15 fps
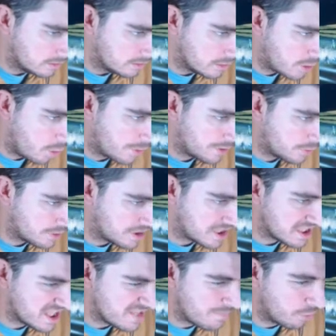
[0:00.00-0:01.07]
Koa noted that
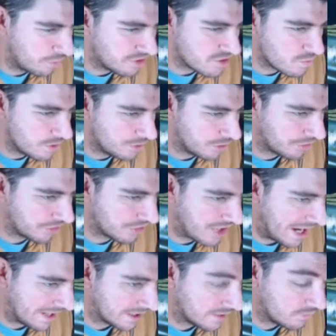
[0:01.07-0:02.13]
these bonuses will not
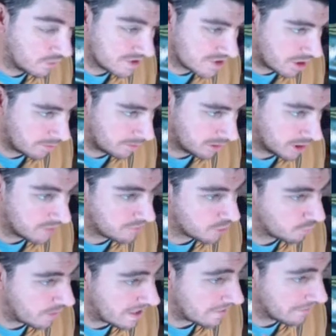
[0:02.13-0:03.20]
stack. For example, if you're
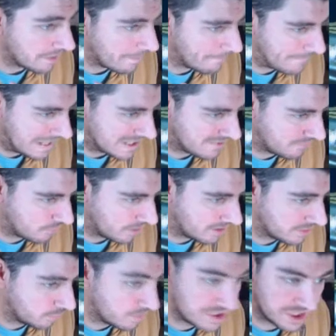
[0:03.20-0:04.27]
raiding with a best
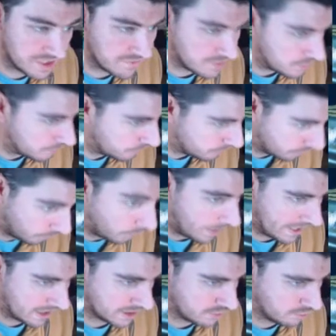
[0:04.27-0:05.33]
friend, which gives you
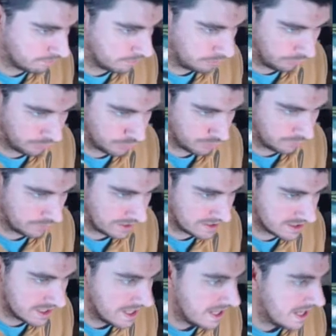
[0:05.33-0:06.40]
4 extra balls during
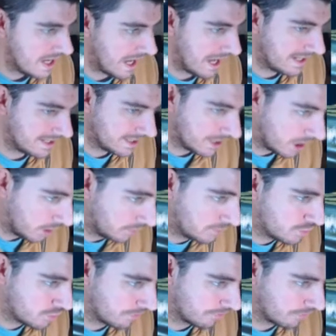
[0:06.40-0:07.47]
raids, and an
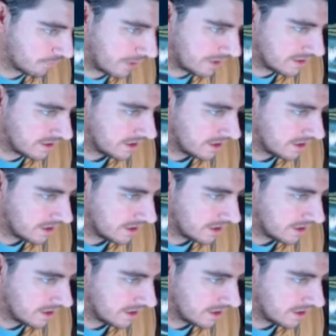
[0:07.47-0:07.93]
ultra friend